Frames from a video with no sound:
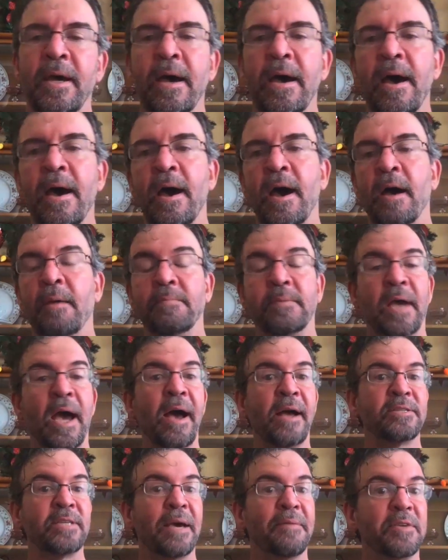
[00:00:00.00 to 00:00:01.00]
Uh,
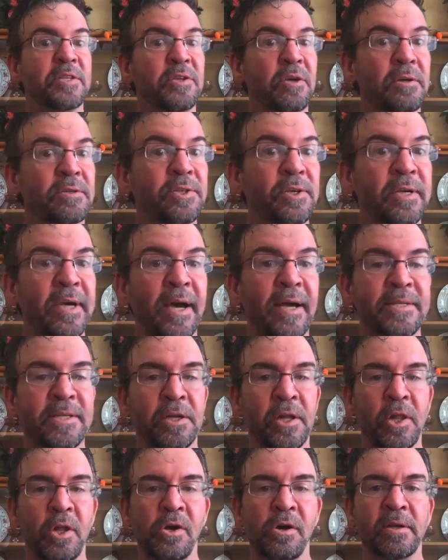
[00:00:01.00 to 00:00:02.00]
gosh, haven't talked to you guys in
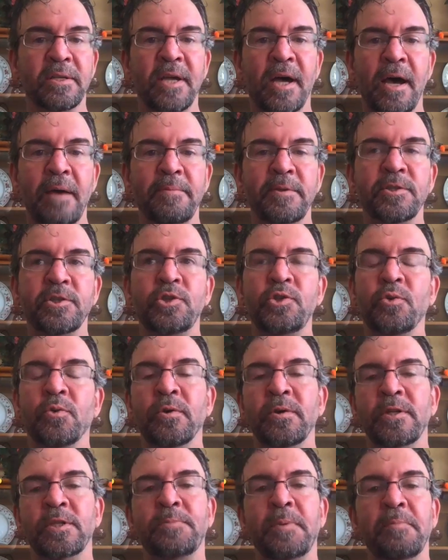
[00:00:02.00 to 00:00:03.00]
a long time as
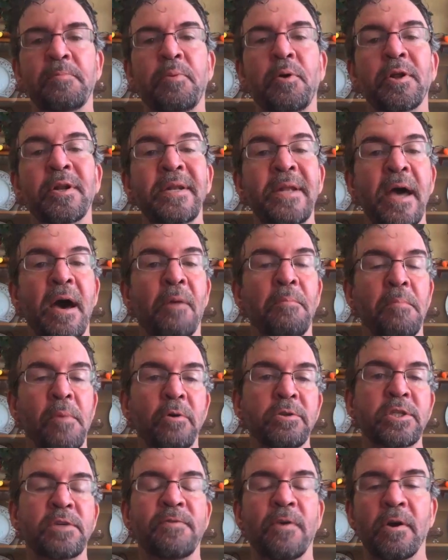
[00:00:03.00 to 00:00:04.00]
Jordan has been putting out
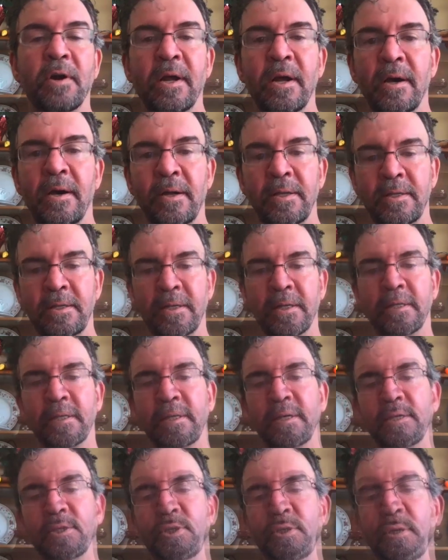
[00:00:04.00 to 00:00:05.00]
most of our content
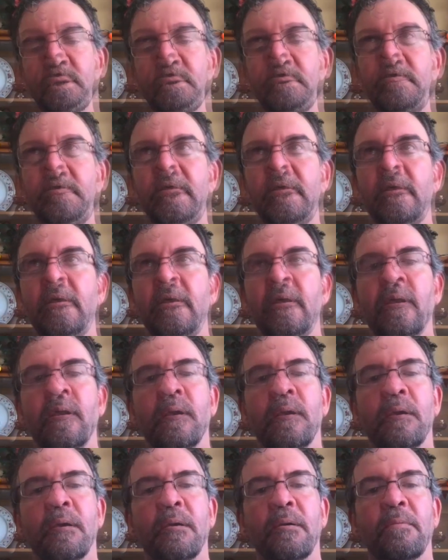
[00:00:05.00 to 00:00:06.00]
this year.
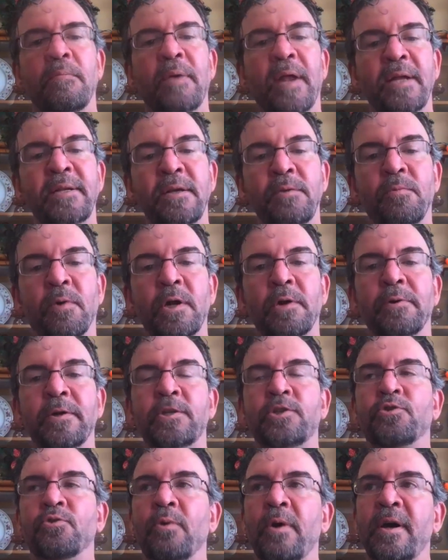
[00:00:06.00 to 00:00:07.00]
But I did want to
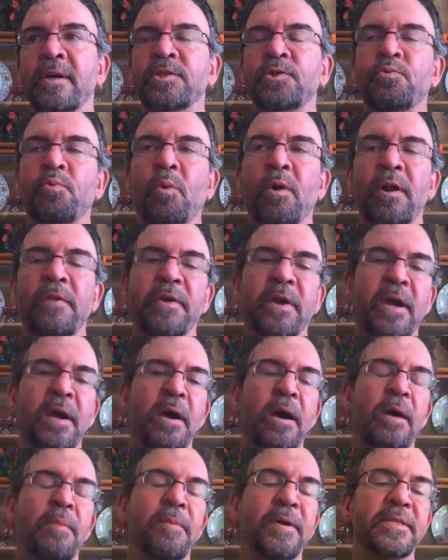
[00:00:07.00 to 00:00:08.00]
address one of the
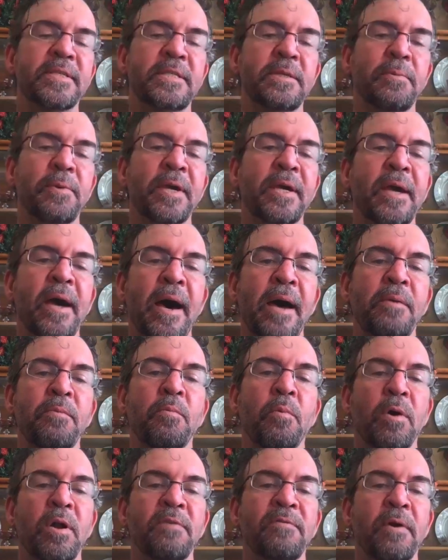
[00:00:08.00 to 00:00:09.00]
comments that we got in
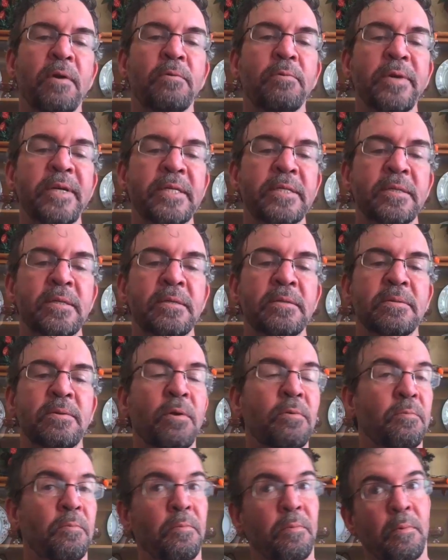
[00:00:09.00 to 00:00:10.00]
one of our recent,
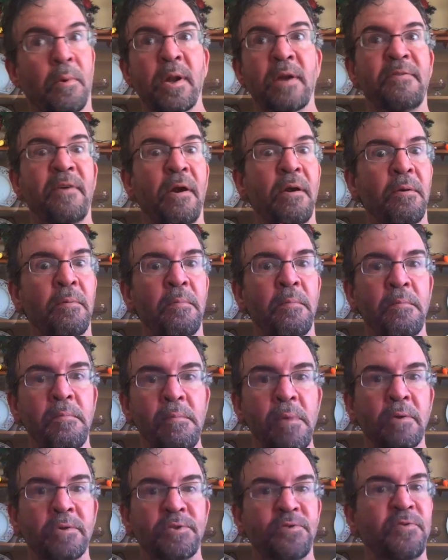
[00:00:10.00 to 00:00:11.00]
or one of our
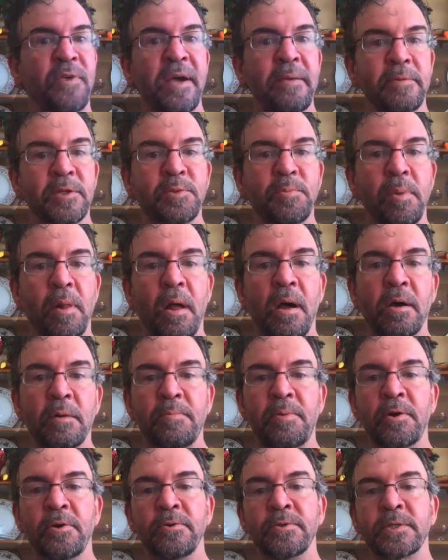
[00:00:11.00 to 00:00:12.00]
most famous blog
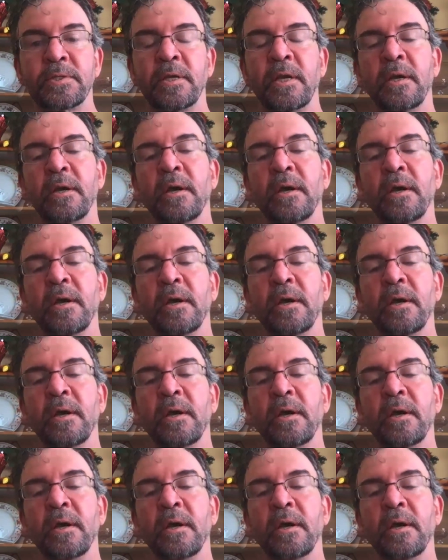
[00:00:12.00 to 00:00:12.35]
posts.